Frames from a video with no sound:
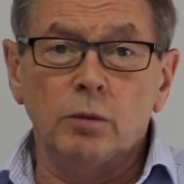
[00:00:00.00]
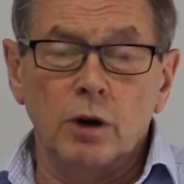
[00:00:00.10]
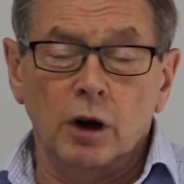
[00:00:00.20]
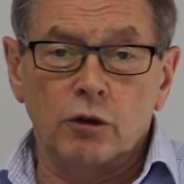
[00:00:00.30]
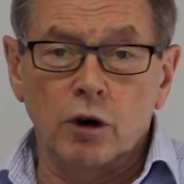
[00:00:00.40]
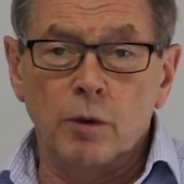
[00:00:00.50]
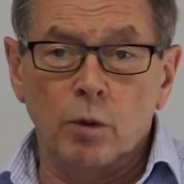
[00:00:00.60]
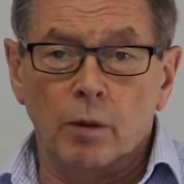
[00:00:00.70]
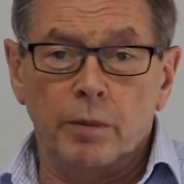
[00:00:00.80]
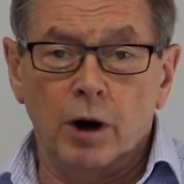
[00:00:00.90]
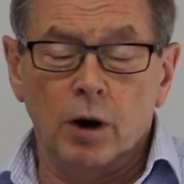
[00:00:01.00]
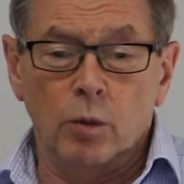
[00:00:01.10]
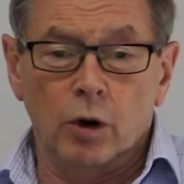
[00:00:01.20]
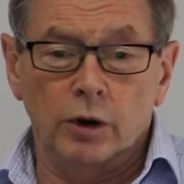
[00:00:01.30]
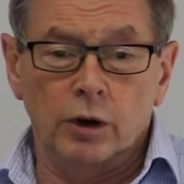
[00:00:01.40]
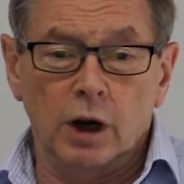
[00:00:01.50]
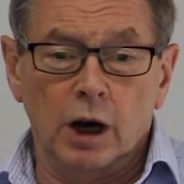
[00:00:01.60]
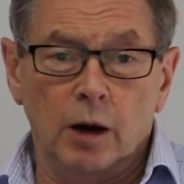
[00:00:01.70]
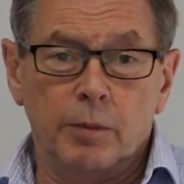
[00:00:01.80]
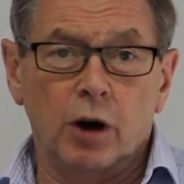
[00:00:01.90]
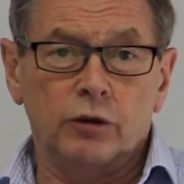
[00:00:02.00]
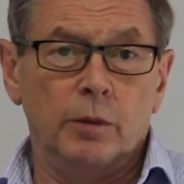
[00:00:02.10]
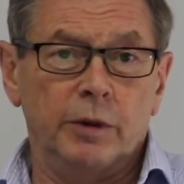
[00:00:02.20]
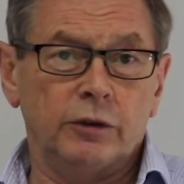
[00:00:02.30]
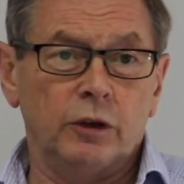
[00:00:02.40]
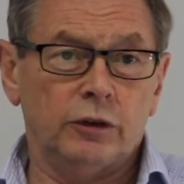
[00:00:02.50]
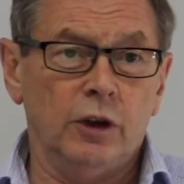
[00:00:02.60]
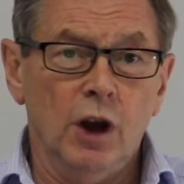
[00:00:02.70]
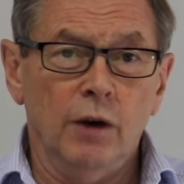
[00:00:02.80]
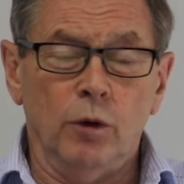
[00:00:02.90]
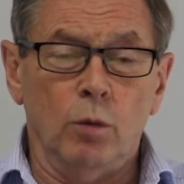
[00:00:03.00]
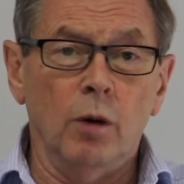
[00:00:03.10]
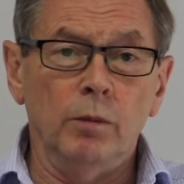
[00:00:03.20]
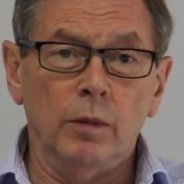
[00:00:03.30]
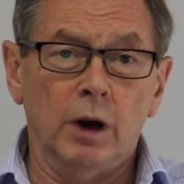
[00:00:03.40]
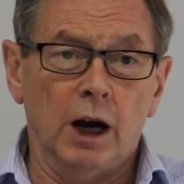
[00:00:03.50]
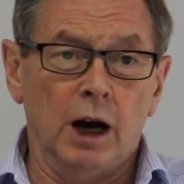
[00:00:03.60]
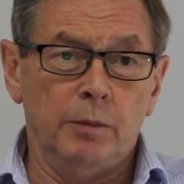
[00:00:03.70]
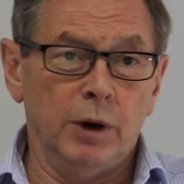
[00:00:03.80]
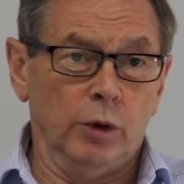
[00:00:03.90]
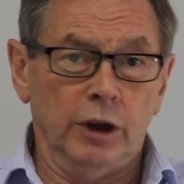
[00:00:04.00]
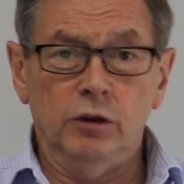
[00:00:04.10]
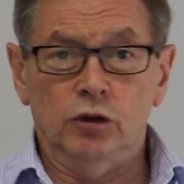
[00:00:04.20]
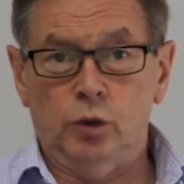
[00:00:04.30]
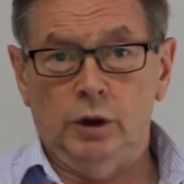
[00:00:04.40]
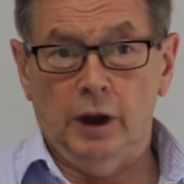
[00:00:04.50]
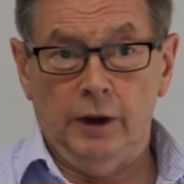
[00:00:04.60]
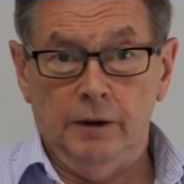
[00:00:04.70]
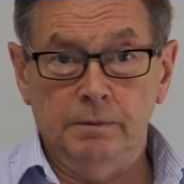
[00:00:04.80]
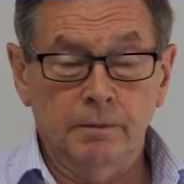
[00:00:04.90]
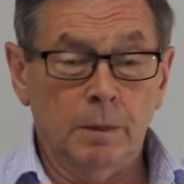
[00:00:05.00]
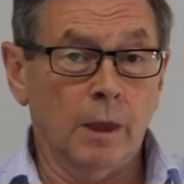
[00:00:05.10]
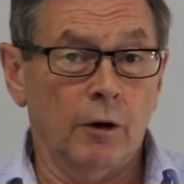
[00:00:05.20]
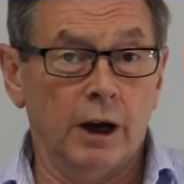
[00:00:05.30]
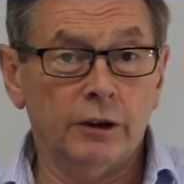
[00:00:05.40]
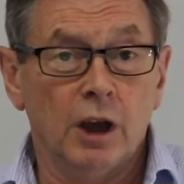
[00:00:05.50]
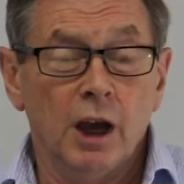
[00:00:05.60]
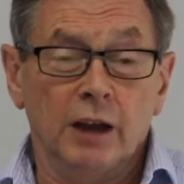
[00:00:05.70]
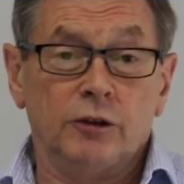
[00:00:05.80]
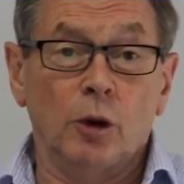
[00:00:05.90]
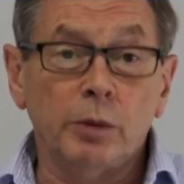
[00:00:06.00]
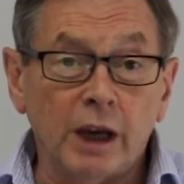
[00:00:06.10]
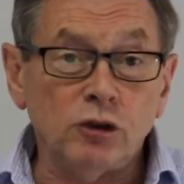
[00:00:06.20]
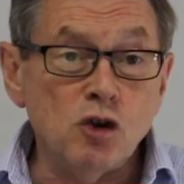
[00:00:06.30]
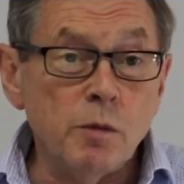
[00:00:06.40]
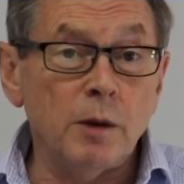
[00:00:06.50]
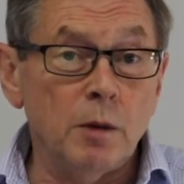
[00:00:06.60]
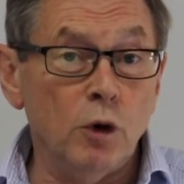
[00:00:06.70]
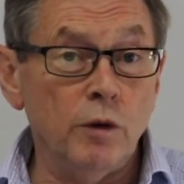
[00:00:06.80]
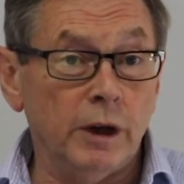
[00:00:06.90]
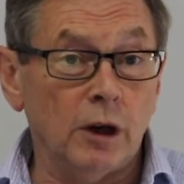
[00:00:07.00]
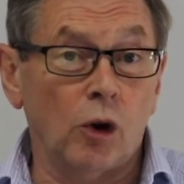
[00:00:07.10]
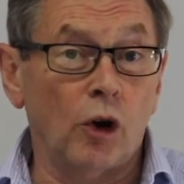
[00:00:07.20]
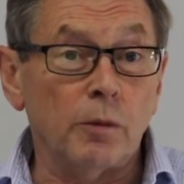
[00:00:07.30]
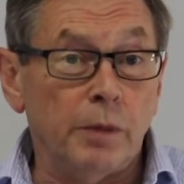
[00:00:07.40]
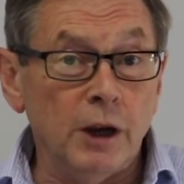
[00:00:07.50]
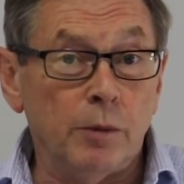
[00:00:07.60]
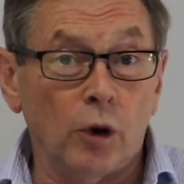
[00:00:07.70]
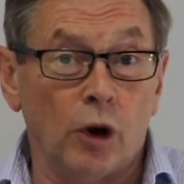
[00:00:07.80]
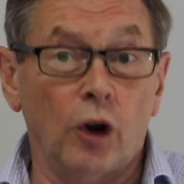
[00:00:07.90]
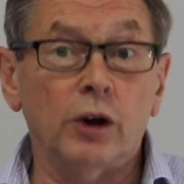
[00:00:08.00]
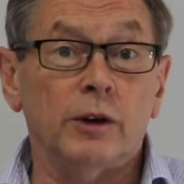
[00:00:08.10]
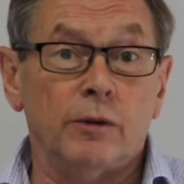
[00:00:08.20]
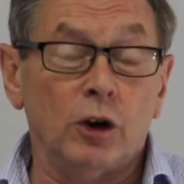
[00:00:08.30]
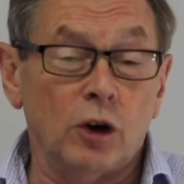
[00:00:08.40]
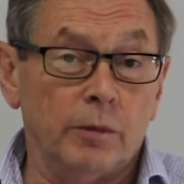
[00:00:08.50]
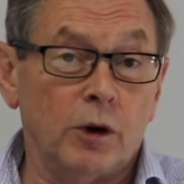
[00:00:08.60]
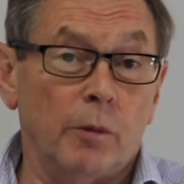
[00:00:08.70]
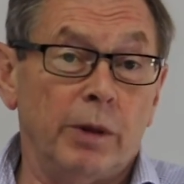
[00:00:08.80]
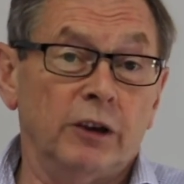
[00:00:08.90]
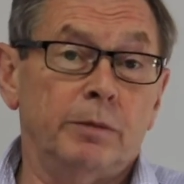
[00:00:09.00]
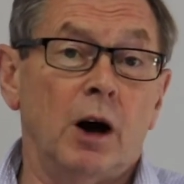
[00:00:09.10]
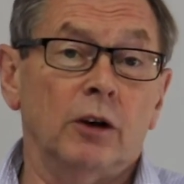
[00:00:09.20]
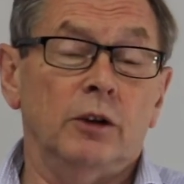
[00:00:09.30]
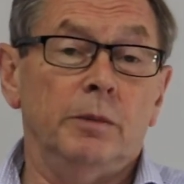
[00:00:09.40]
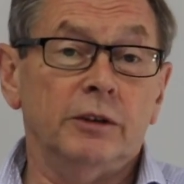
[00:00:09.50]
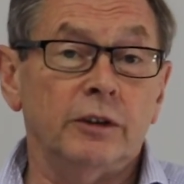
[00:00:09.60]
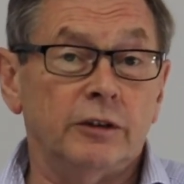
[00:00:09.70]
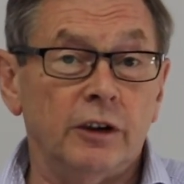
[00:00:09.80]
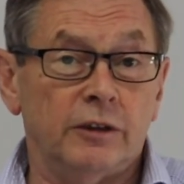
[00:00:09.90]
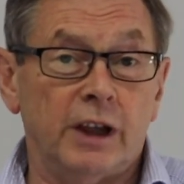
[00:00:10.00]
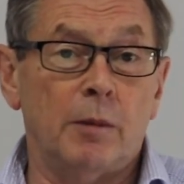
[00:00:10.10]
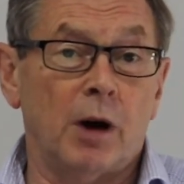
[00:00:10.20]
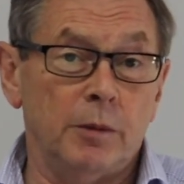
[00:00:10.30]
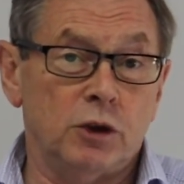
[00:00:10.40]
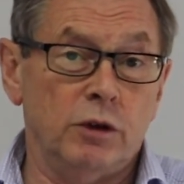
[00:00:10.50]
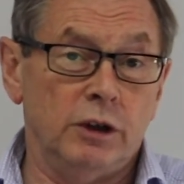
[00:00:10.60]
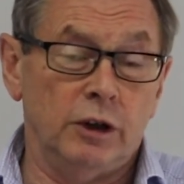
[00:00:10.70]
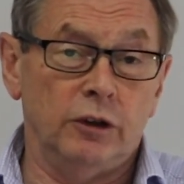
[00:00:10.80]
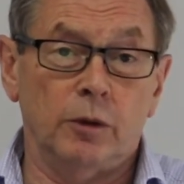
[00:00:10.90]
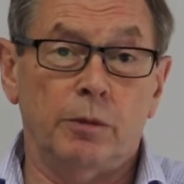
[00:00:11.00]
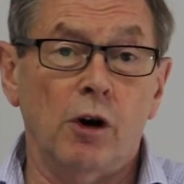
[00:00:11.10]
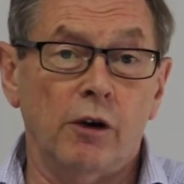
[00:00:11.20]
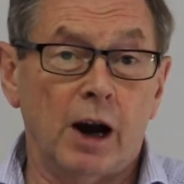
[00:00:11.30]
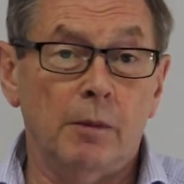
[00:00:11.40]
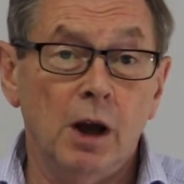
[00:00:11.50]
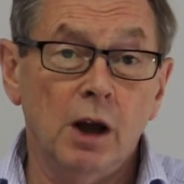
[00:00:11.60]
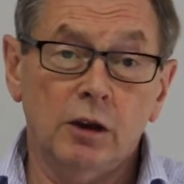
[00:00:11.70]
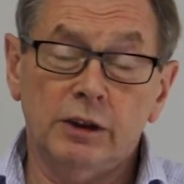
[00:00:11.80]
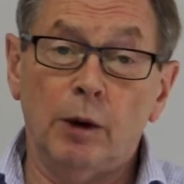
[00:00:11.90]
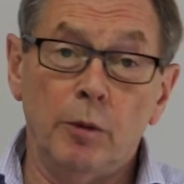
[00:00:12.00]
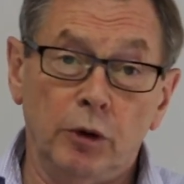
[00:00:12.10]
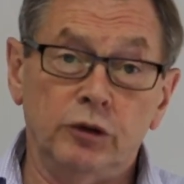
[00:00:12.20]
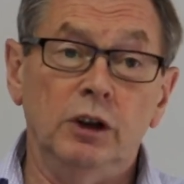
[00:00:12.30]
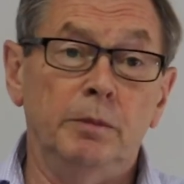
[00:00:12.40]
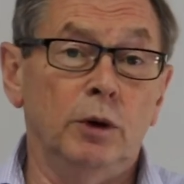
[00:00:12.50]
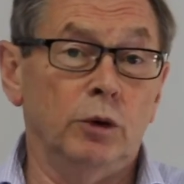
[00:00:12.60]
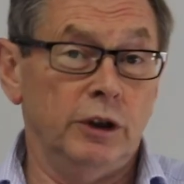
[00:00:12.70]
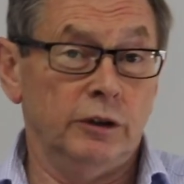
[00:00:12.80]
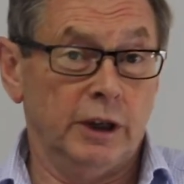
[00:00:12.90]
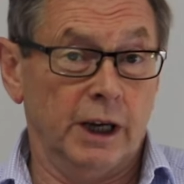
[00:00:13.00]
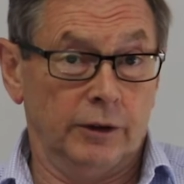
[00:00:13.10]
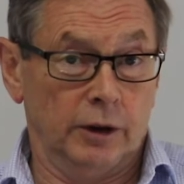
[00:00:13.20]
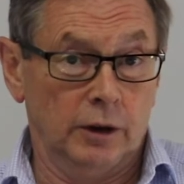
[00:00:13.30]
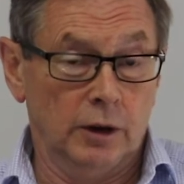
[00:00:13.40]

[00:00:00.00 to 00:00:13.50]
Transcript: a group of one part of the business from one building to another. Right? In some cases, you may be moving a lot of people and a lot of different complex parts of the businesses, and that might be treated as a program, because now we're putting the building together.